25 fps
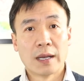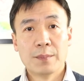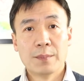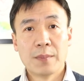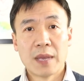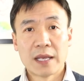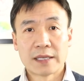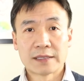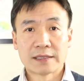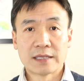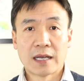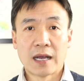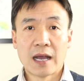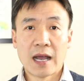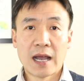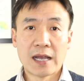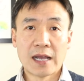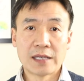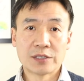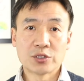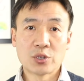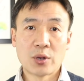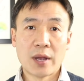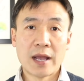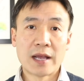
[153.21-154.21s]
It makes
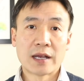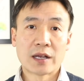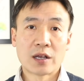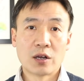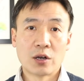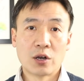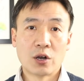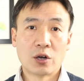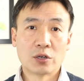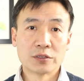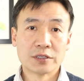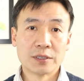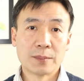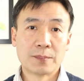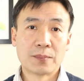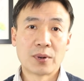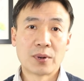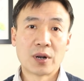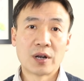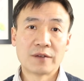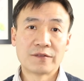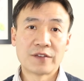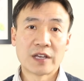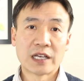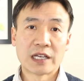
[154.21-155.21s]
hydroalcohol the
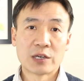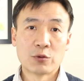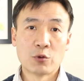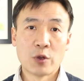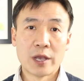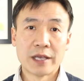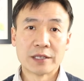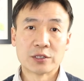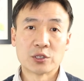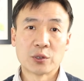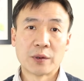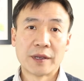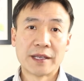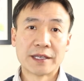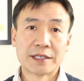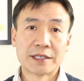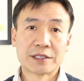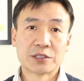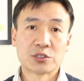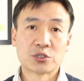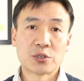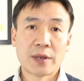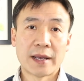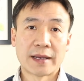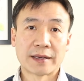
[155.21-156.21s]
perfect way to
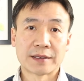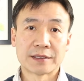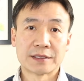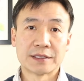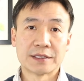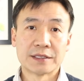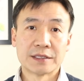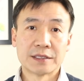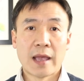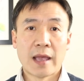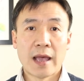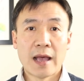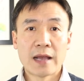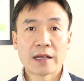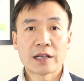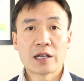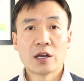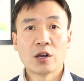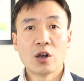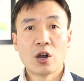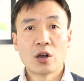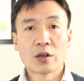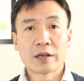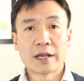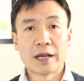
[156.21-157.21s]
extract.
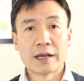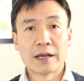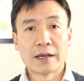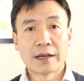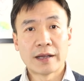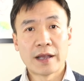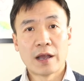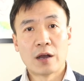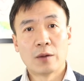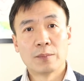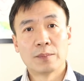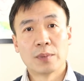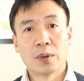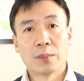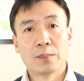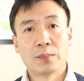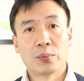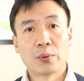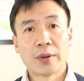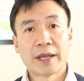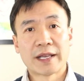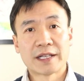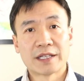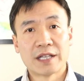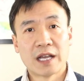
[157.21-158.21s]
Alcohol can help
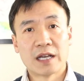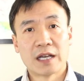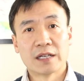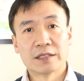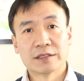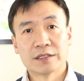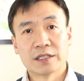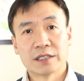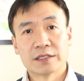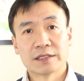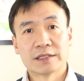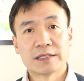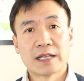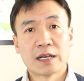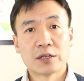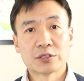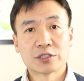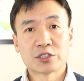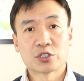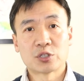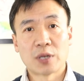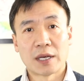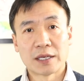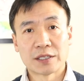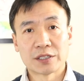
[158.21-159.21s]
break down the cell
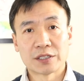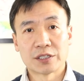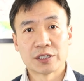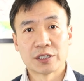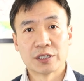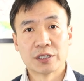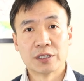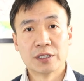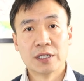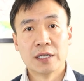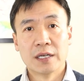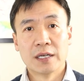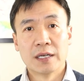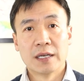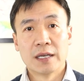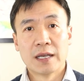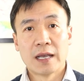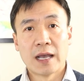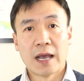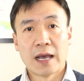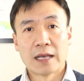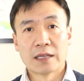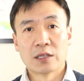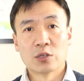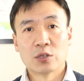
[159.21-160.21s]
structure
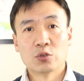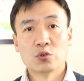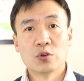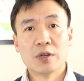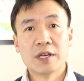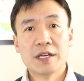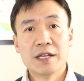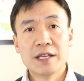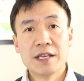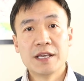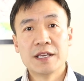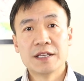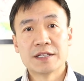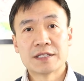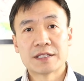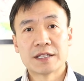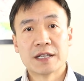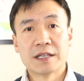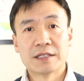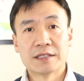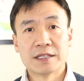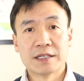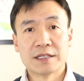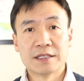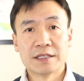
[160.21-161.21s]
and release
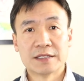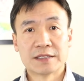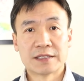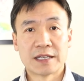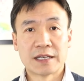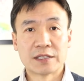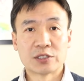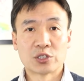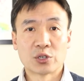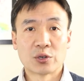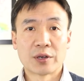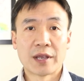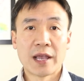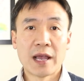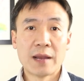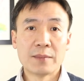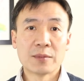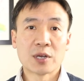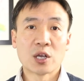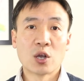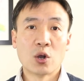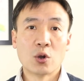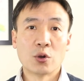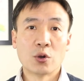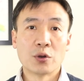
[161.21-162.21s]
the essential
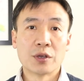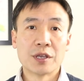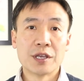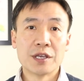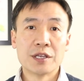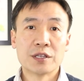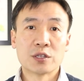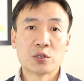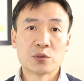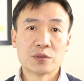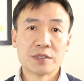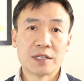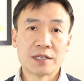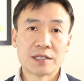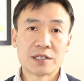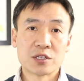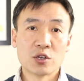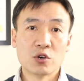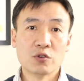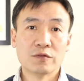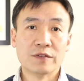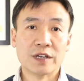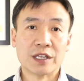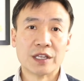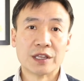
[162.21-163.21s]
chemical into the
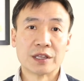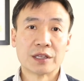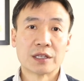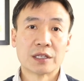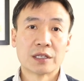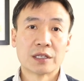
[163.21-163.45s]
solvent.